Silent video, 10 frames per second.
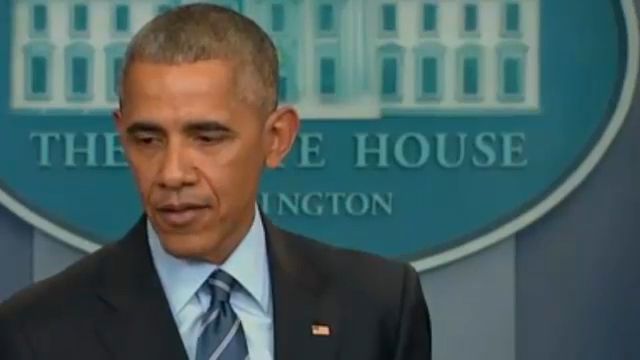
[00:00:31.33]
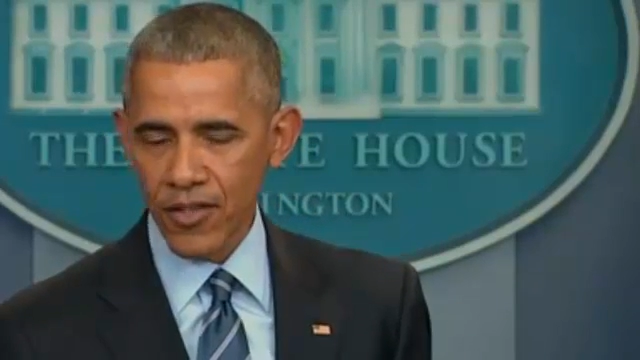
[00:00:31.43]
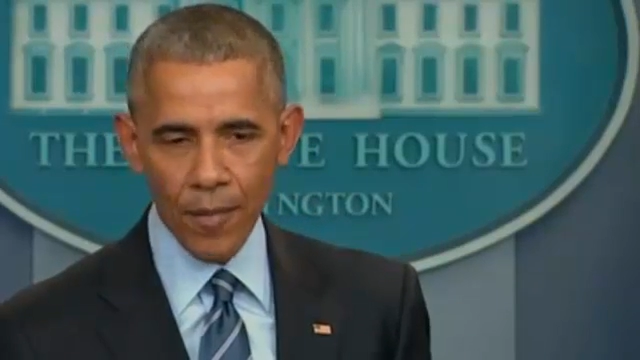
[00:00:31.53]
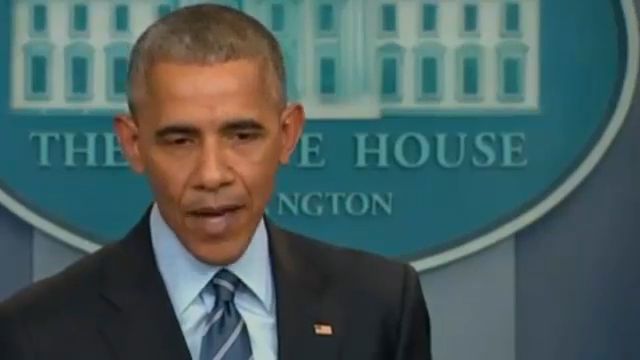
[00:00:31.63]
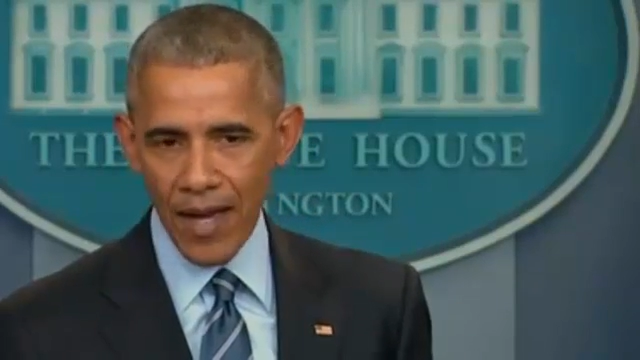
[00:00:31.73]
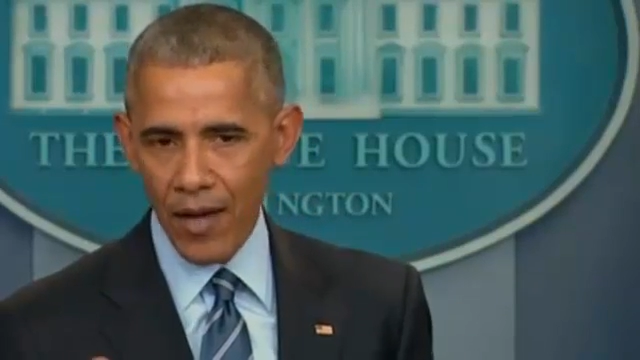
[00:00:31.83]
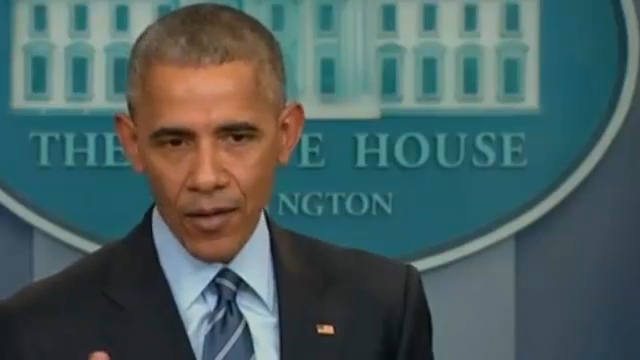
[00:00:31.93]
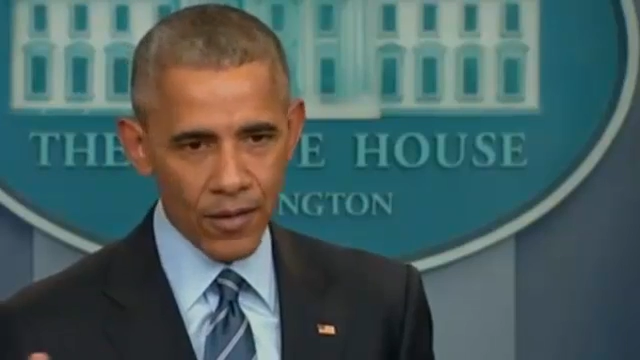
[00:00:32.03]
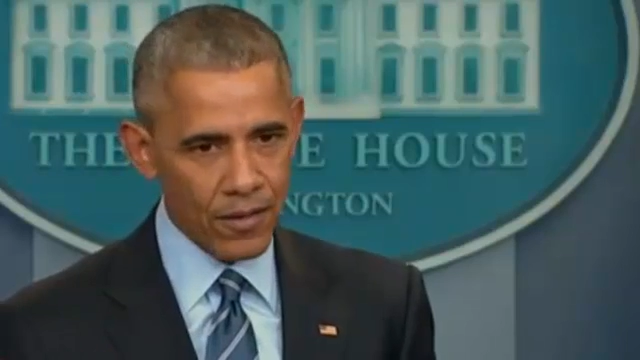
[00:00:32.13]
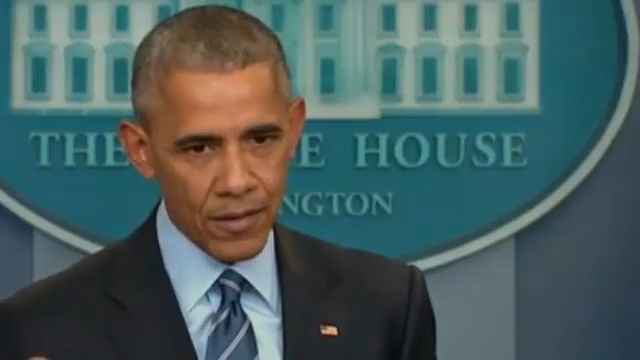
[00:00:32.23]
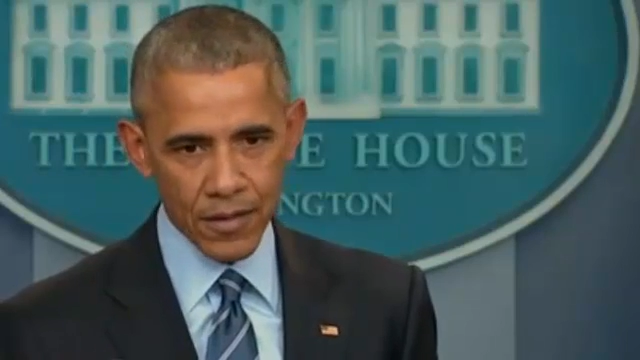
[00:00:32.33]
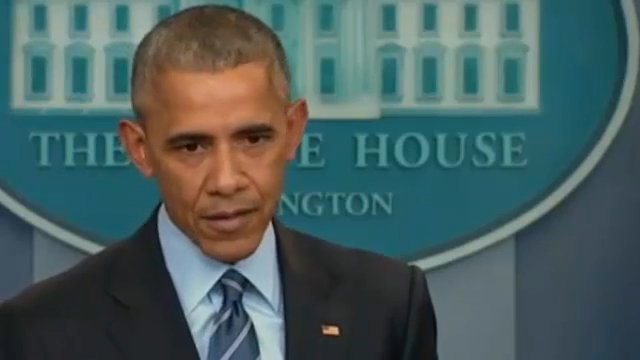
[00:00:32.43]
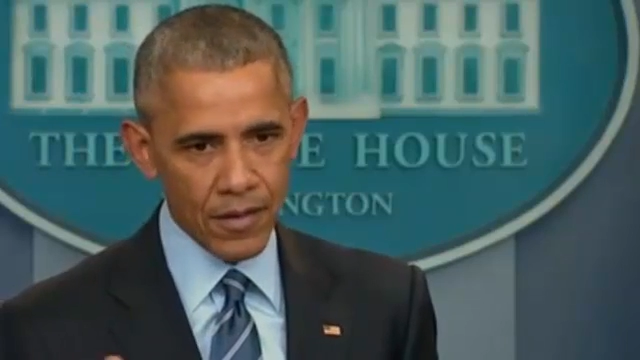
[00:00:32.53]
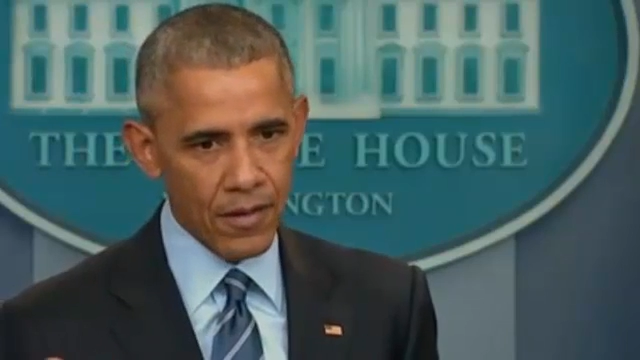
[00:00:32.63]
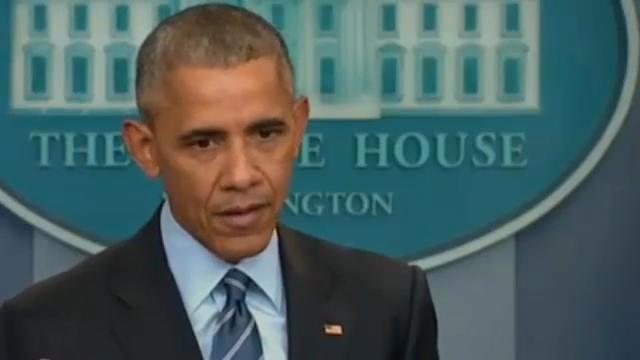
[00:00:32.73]
somehow
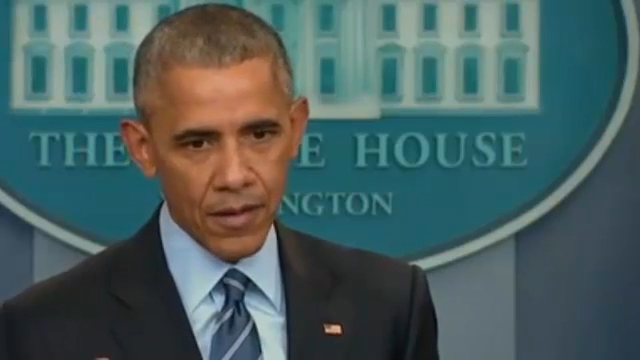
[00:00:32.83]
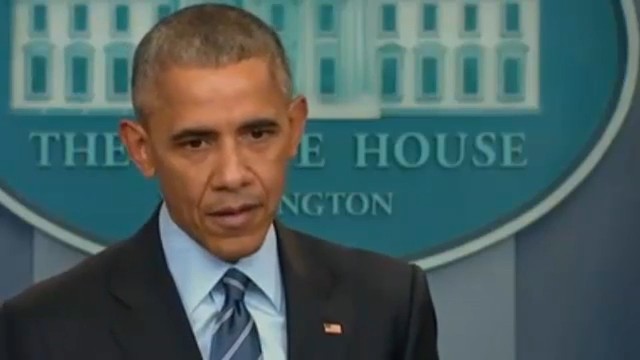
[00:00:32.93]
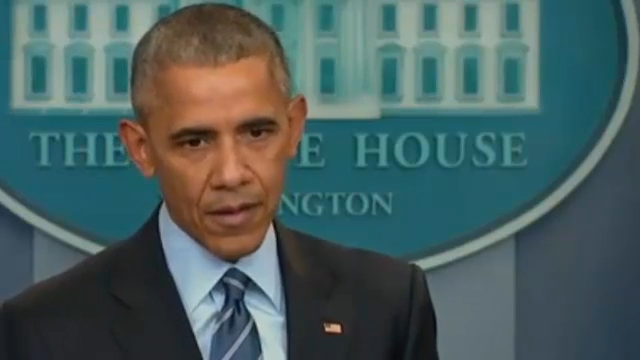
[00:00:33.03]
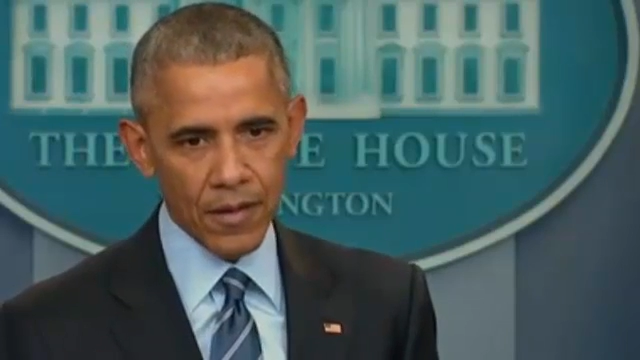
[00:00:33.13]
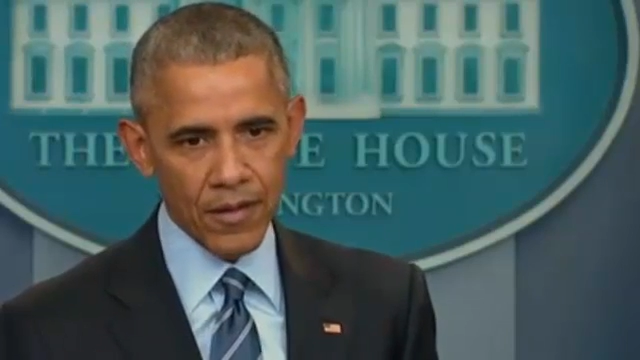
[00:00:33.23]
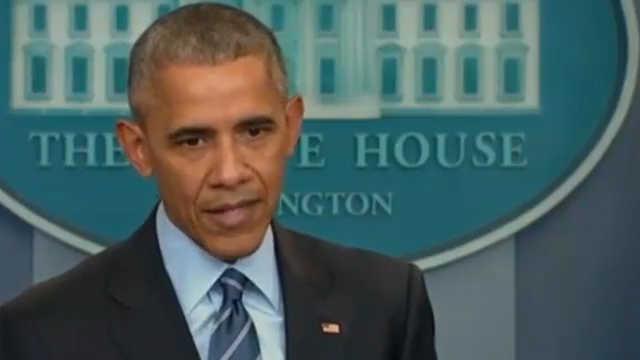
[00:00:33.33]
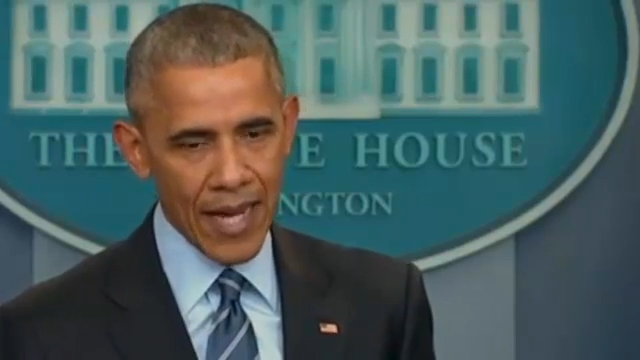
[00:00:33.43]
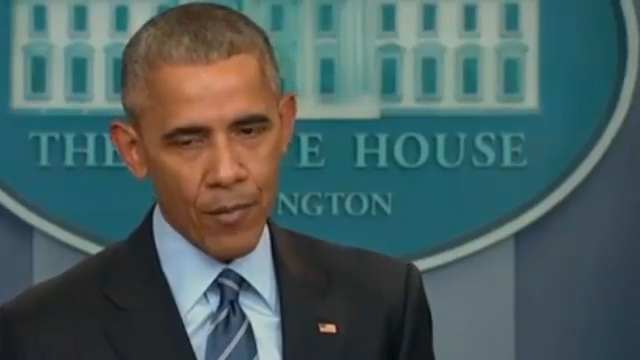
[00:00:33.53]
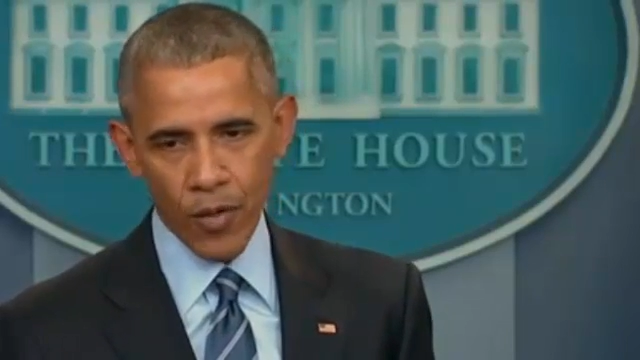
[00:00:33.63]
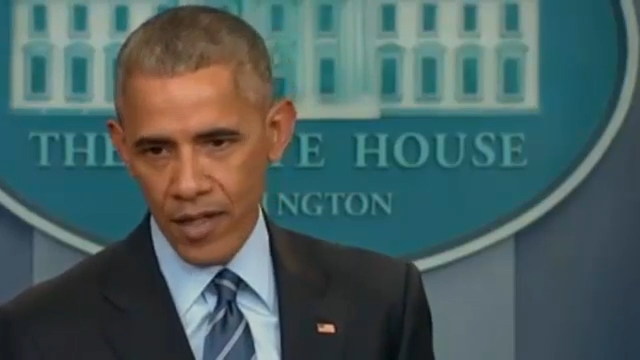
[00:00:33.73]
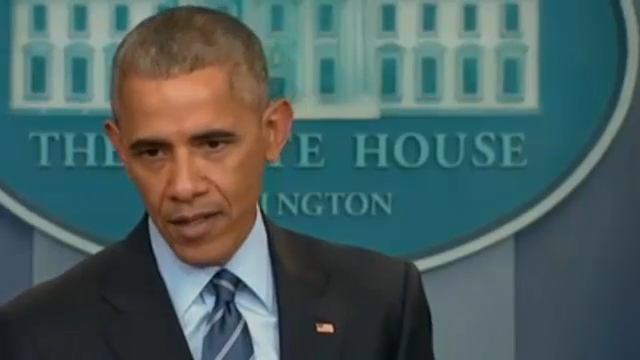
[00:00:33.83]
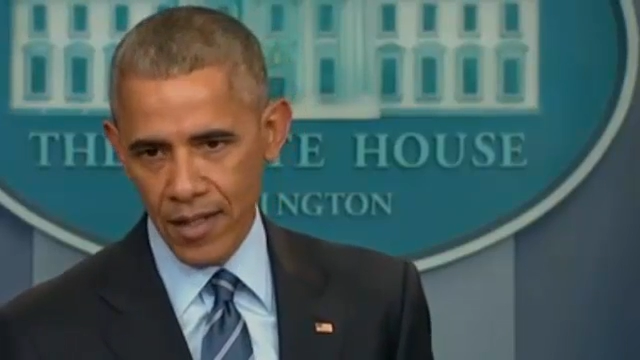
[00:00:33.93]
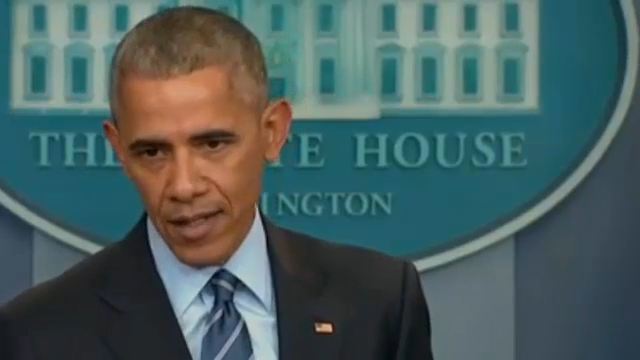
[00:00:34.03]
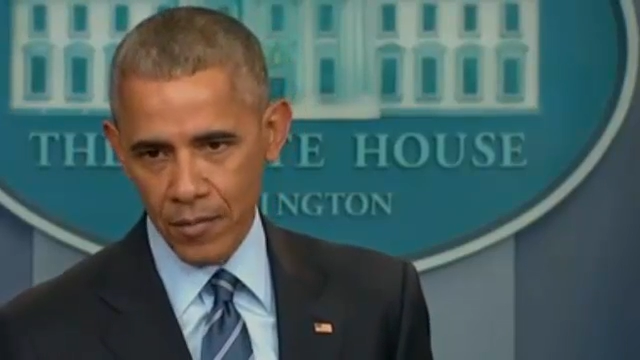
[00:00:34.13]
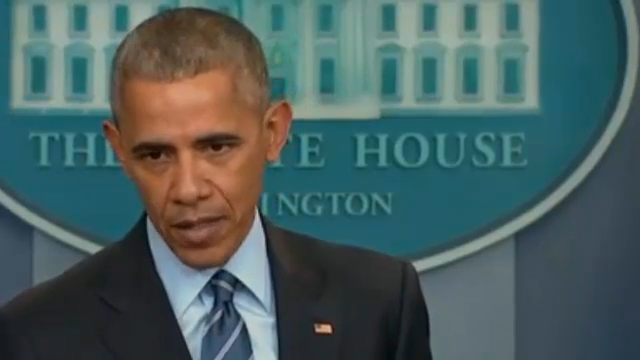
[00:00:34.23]
tampering had
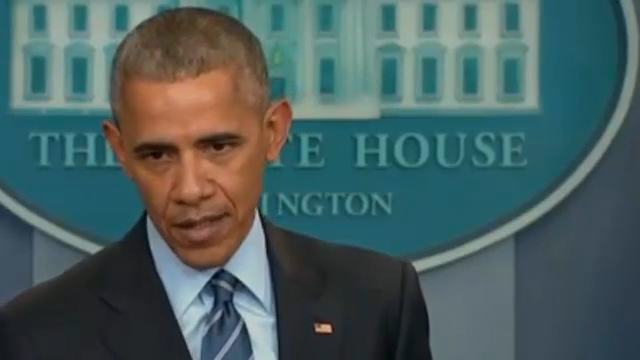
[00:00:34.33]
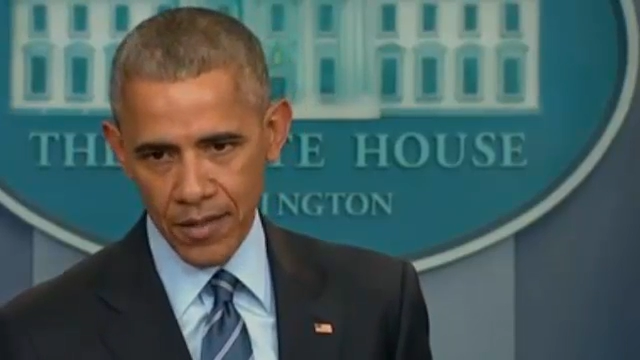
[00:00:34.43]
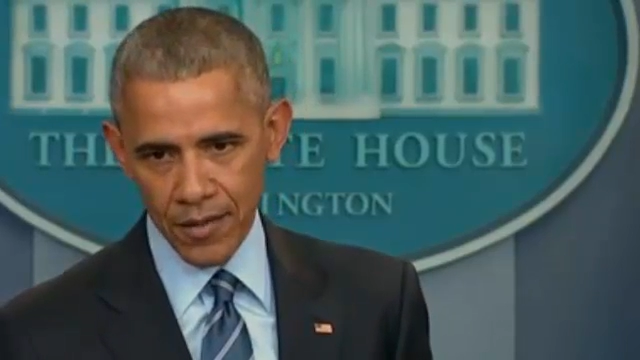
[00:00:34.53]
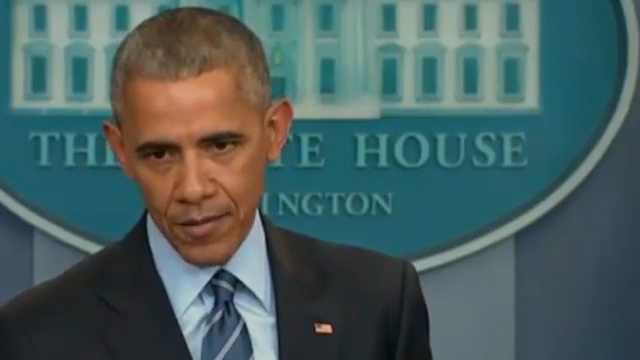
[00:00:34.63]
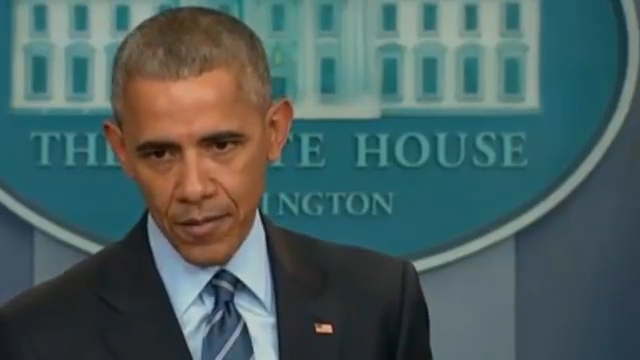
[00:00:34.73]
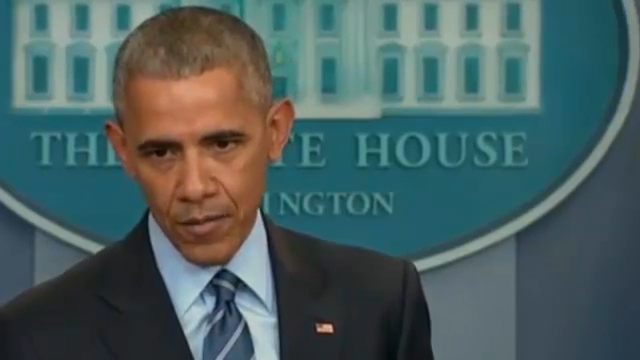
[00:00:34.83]
taken place